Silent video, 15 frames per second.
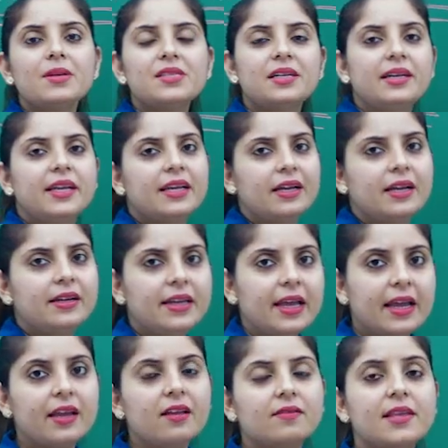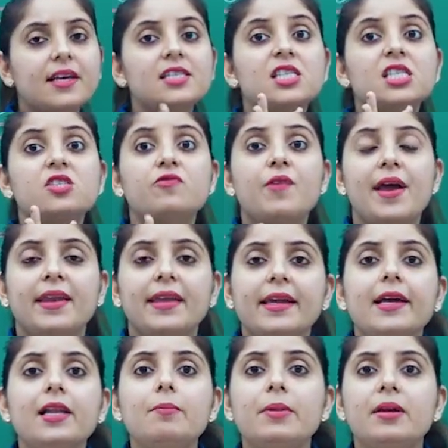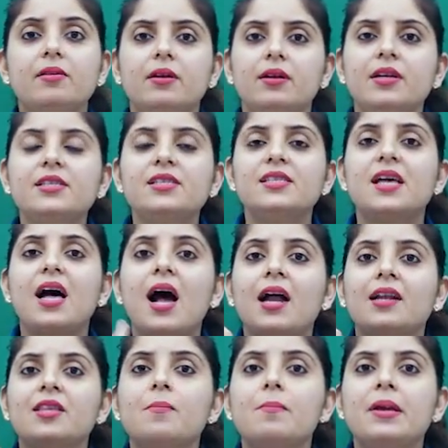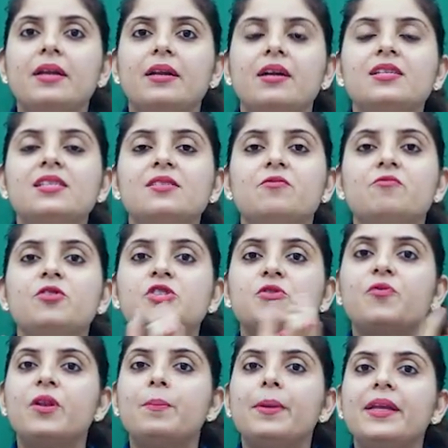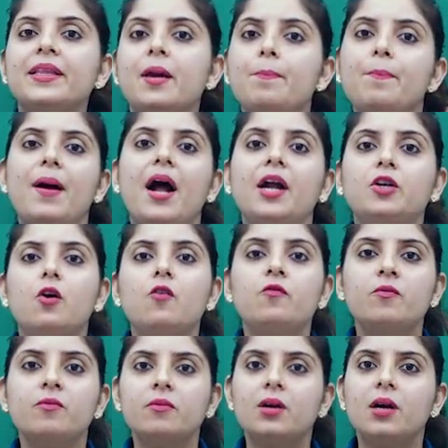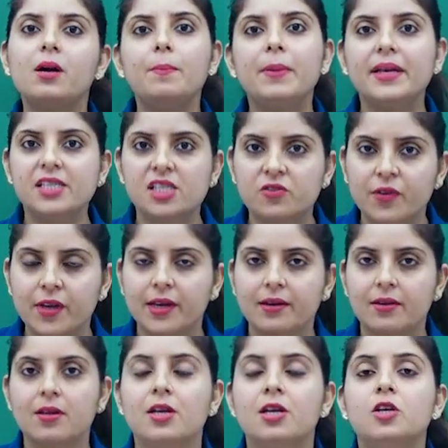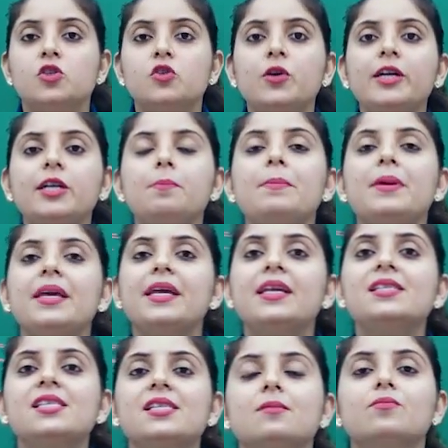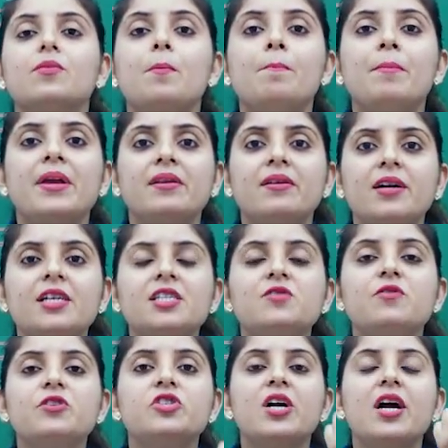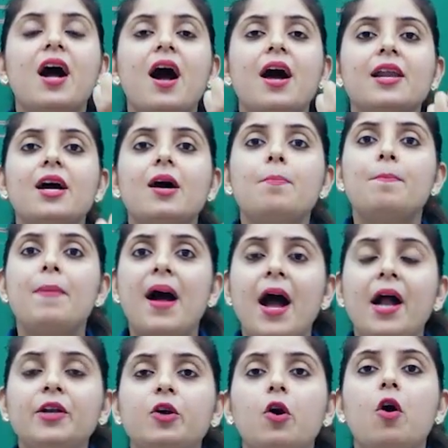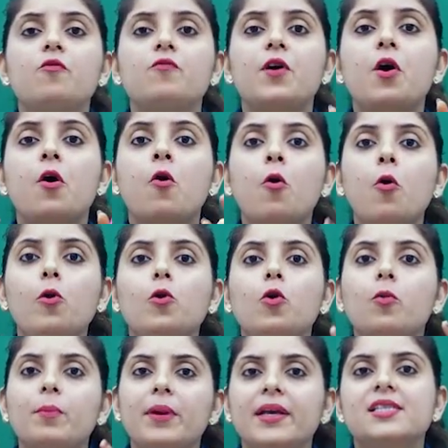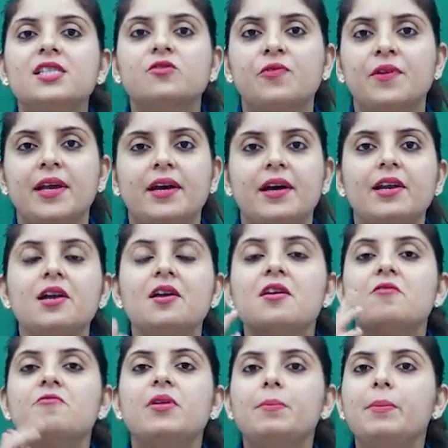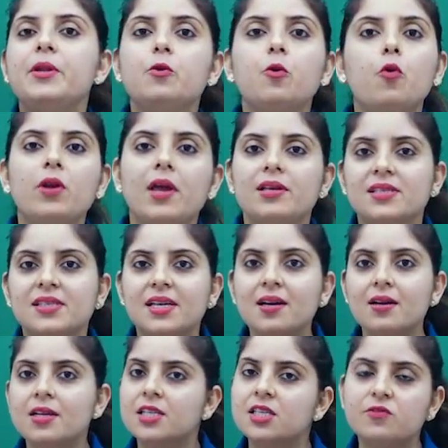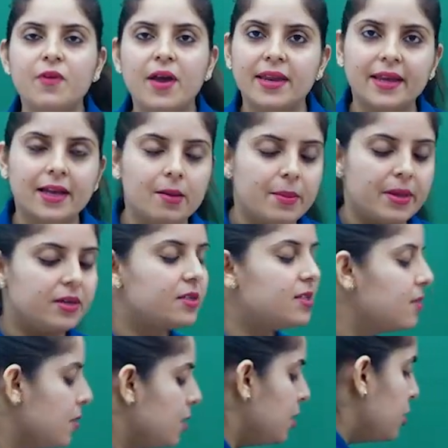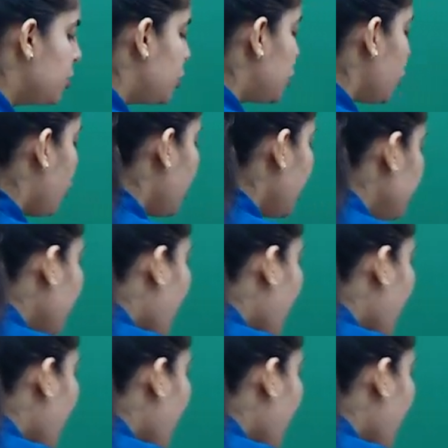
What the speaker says: is indicating, the spherical mirrors are the mirrors which will be the part of a big sphere. So it means mirrors which are a part of a hollow big sphere will be known as the spherical mirrors. So if